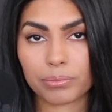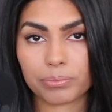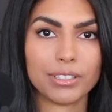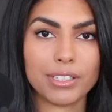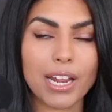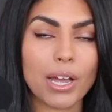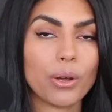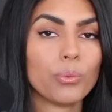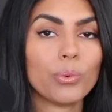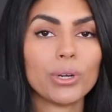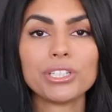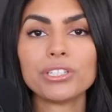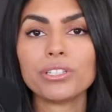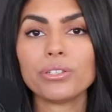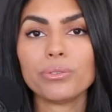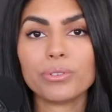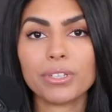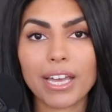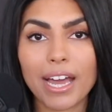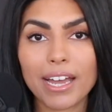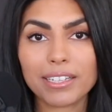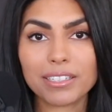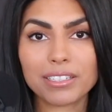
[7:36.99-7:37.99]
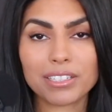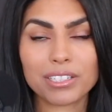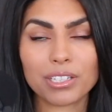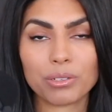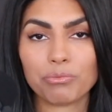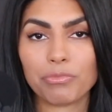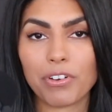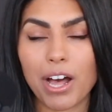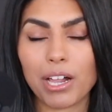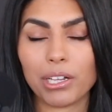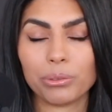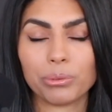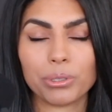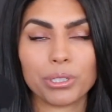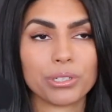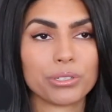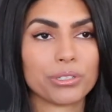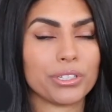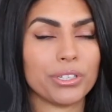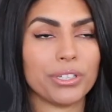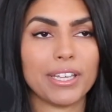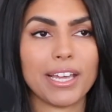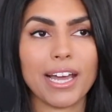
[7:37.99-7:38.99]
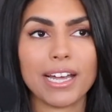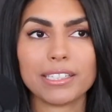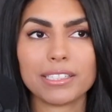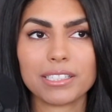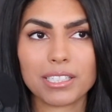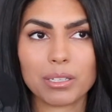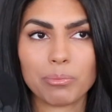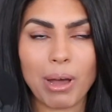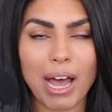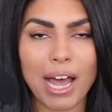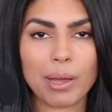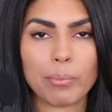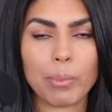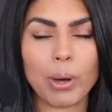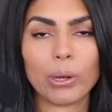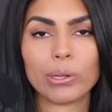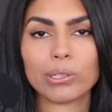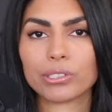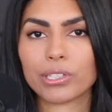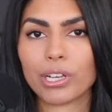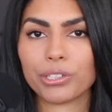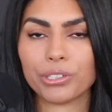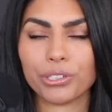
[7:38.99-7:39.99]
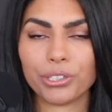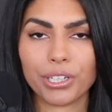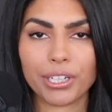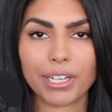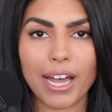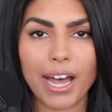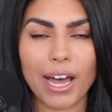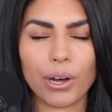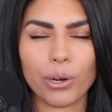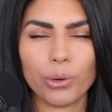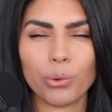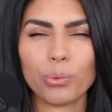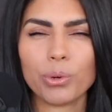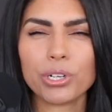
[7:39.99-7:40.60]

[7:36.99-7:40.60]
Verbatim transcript: Now, once you get some followers, you get some eyeballs on your account,